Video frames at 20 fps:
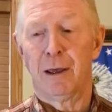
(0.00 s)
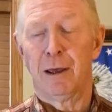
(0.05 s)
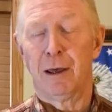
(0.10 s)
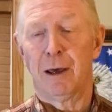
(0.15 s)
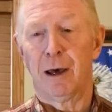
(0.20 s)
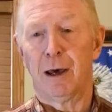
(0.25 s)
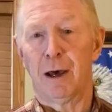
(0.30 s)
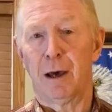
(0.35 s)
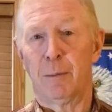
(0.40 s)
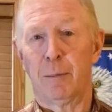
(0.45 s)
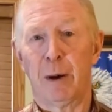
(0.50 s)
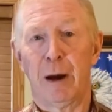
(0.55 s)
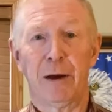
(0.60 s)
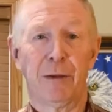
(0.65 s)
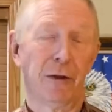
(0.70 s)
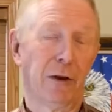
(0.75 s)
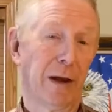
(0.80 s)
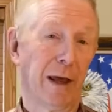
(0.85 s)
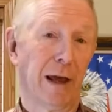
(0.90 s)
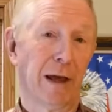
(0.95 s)
uh, by
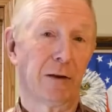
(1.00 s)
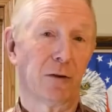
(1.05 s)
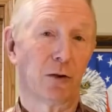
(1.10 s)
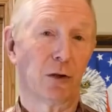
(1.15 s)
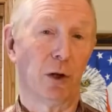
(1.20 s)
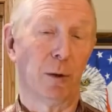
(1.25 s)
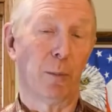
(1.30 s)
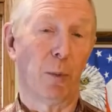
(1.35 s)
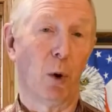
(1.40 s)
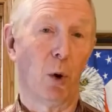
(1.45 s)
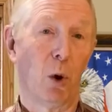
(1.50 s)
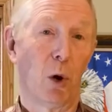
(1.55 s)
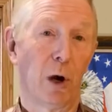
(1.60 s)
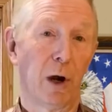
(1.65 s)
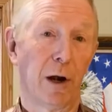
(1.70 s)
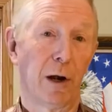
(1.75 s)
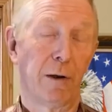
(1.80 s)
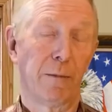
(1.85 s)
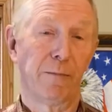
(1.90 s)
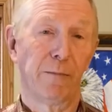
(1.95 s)
the national
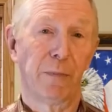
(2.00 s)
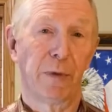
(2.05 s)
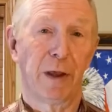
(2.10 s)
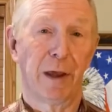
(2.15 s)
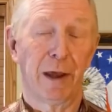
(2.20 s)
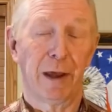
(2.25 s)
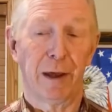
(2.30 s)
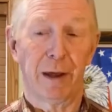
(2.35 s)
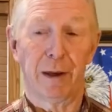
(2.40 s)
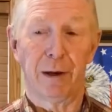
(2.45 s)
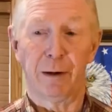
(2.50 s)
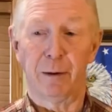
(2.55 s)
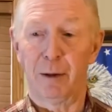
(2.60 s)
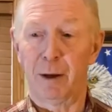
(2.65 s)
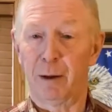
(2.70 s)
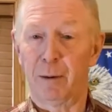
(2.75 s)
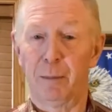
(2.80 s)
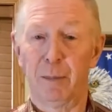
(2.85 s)
board and uh,